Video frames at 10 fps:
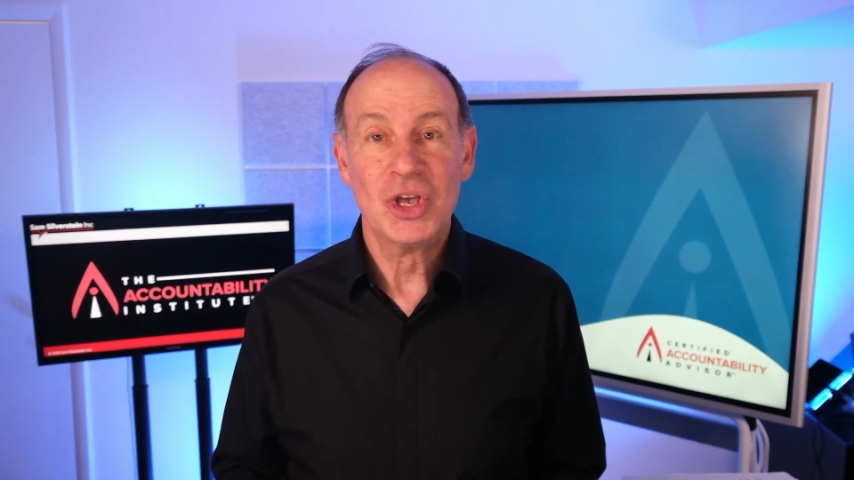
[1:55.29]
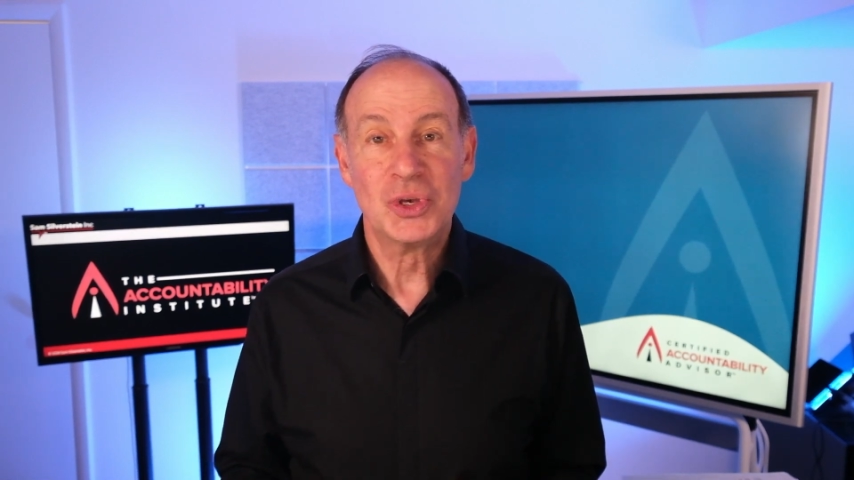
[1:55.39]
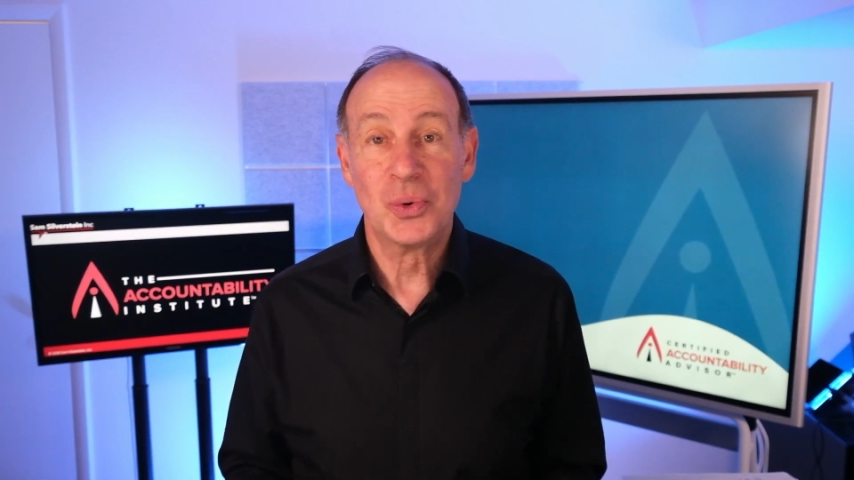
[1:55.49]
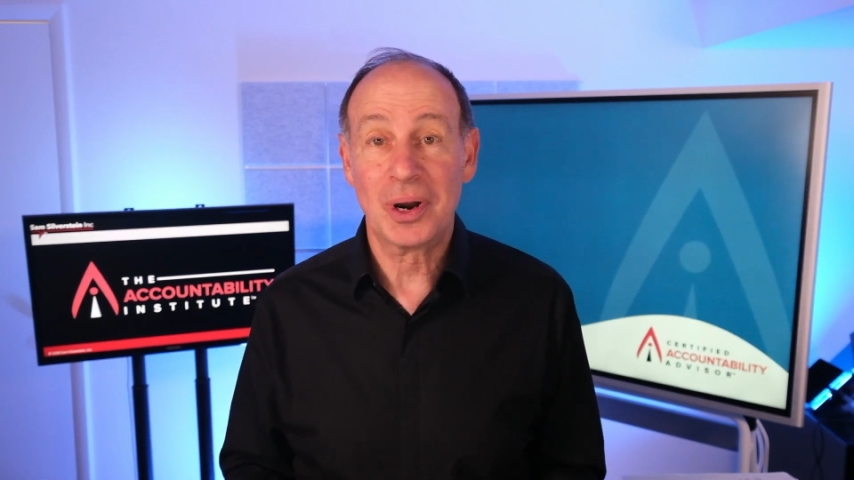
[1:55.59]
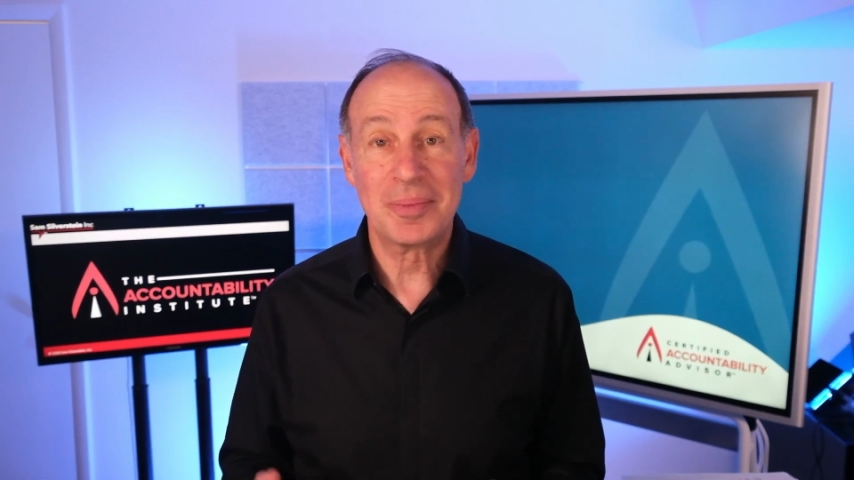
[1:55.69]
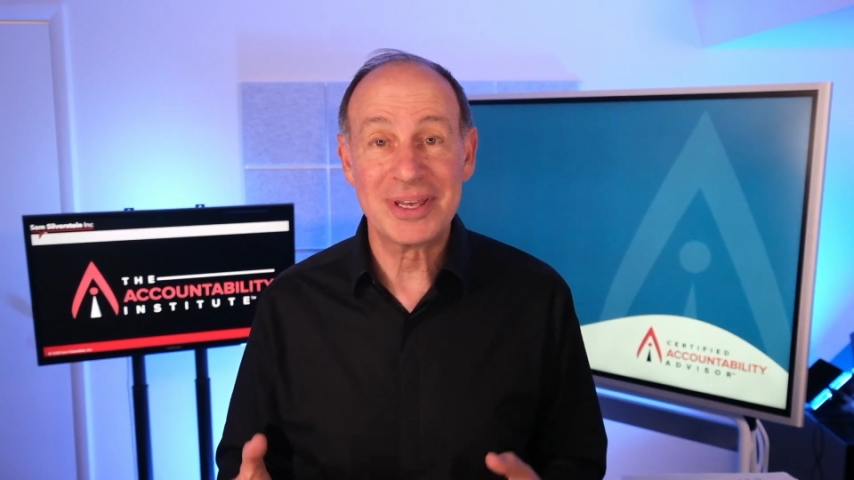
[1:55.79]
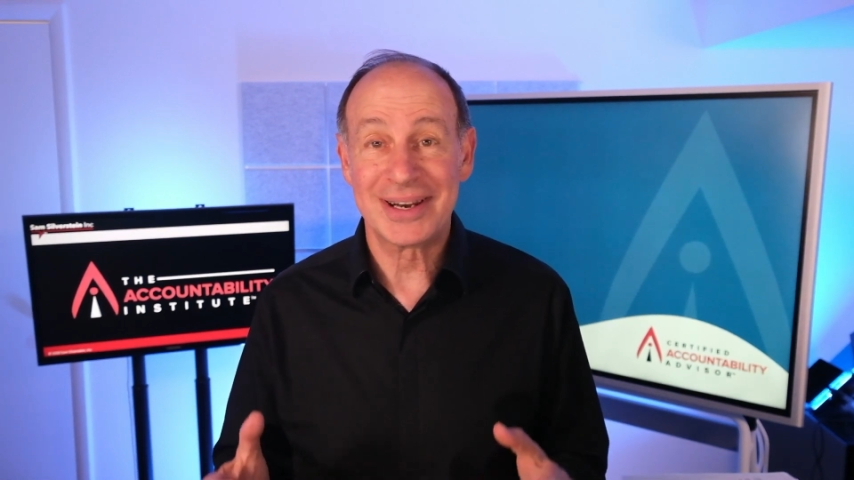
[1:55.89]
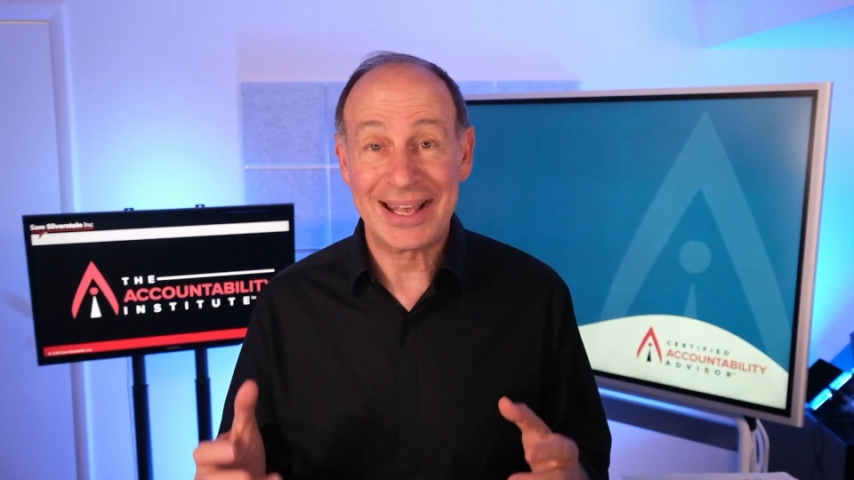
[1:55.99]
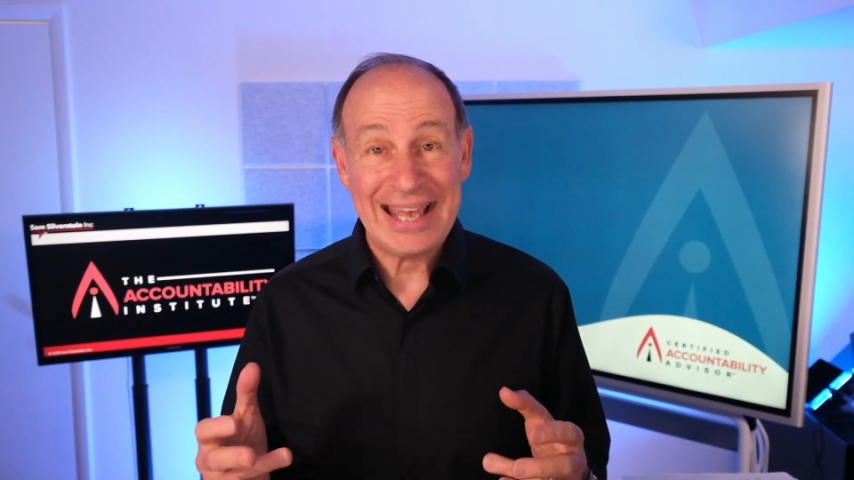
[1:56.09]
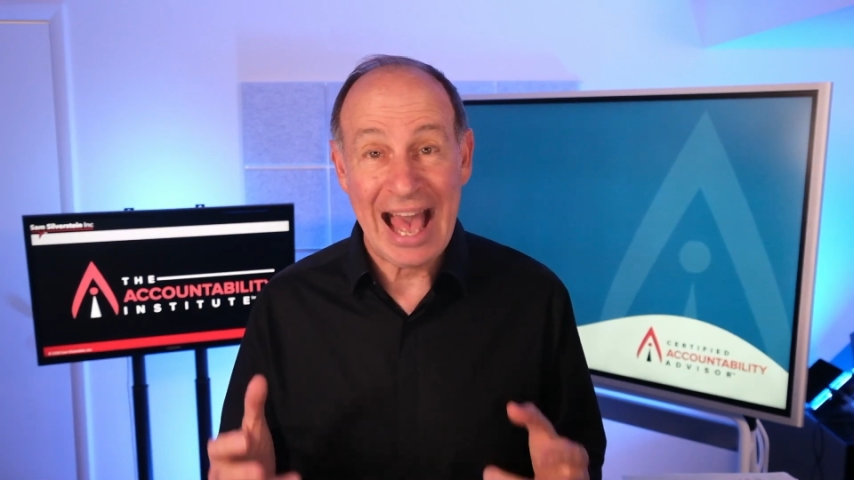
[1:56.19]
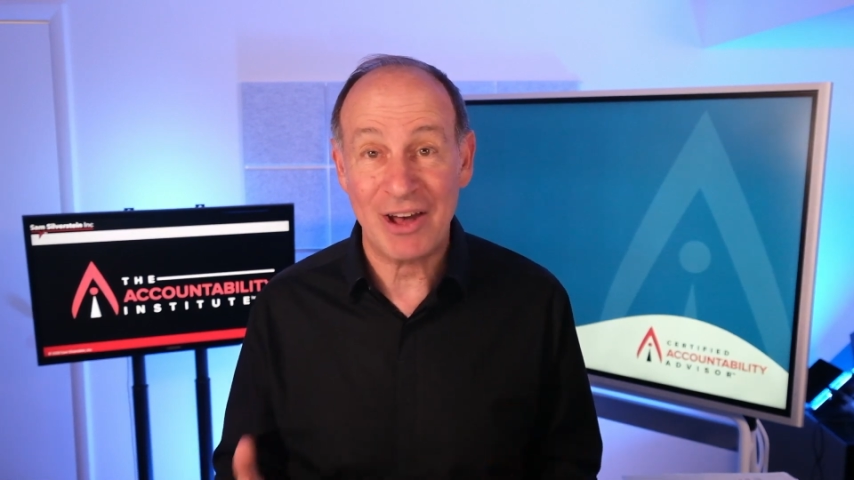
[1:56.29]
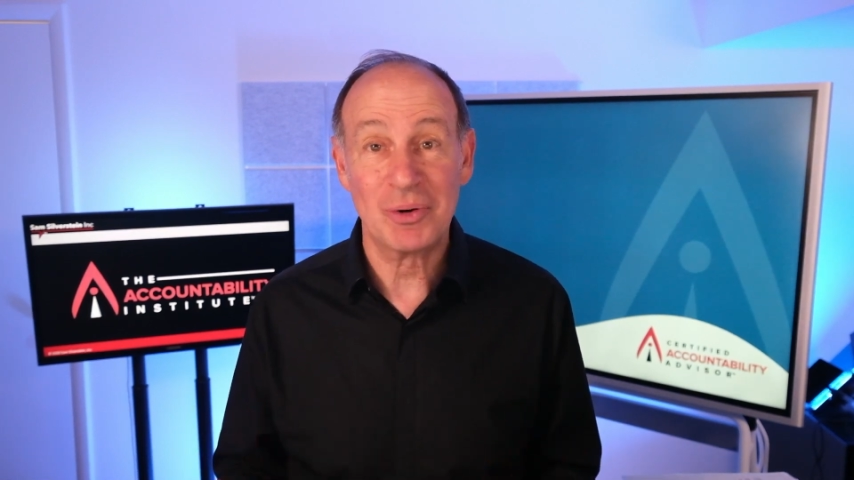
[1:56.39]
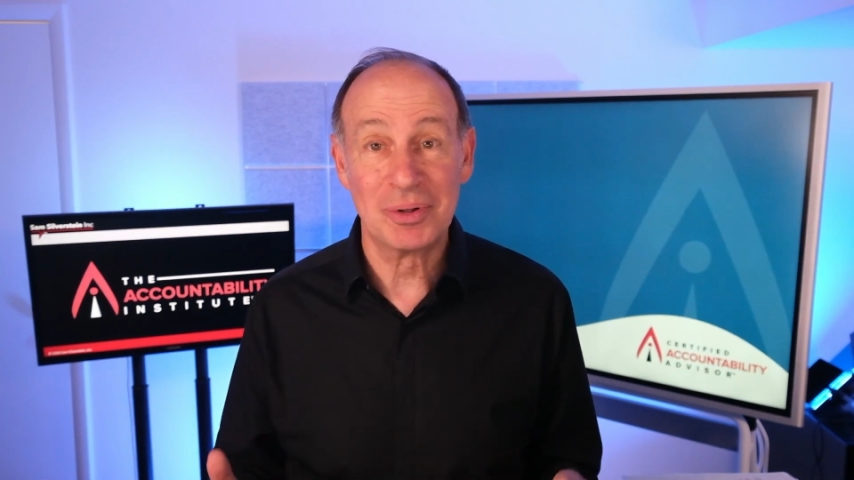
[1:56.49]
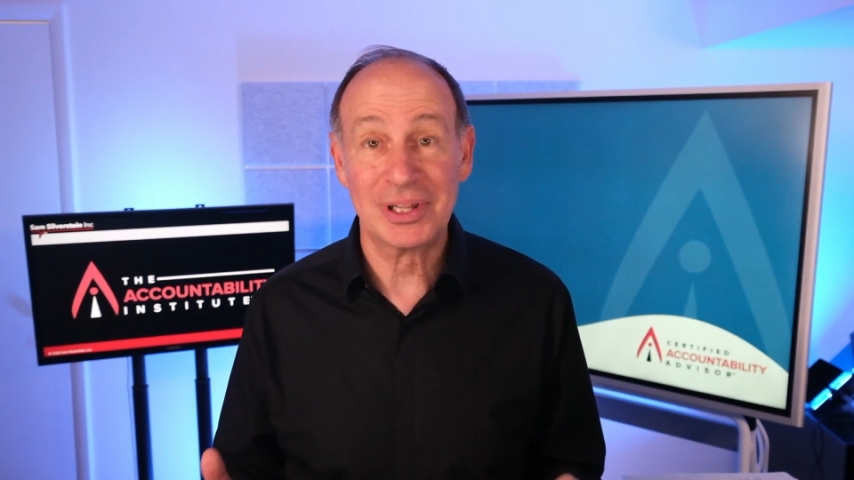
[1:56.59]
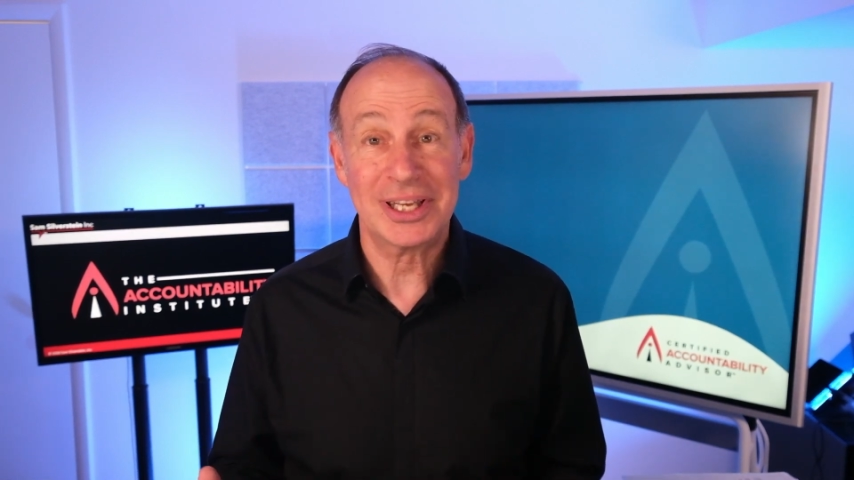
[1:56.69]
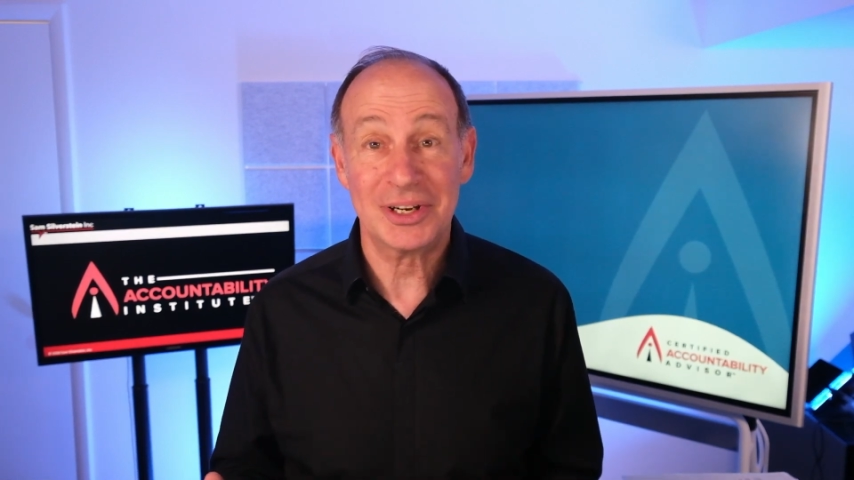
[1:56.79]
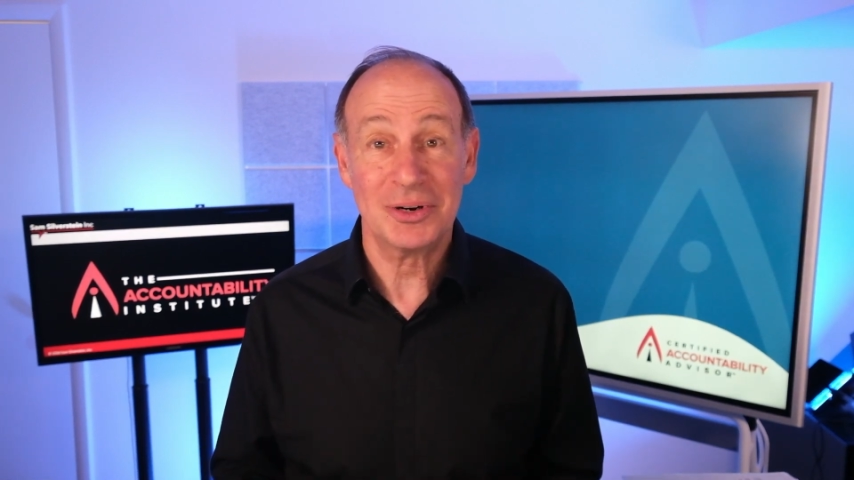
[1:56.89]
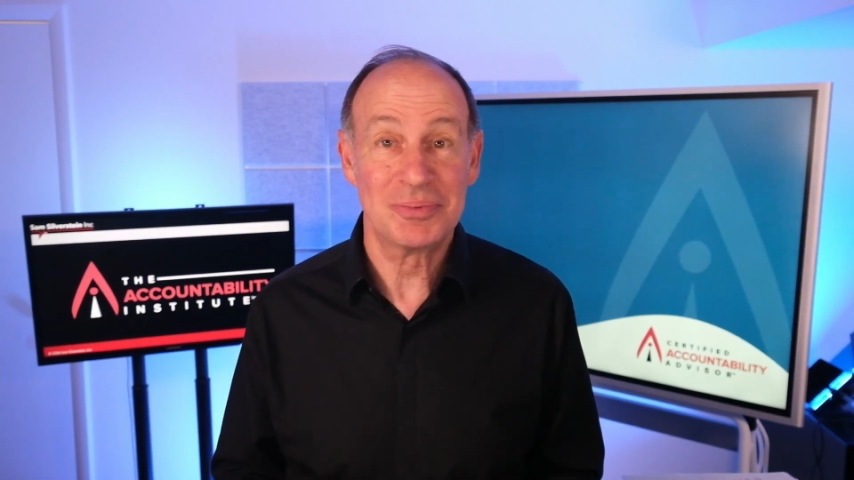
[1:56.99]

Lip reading: You want to be an accountable leader,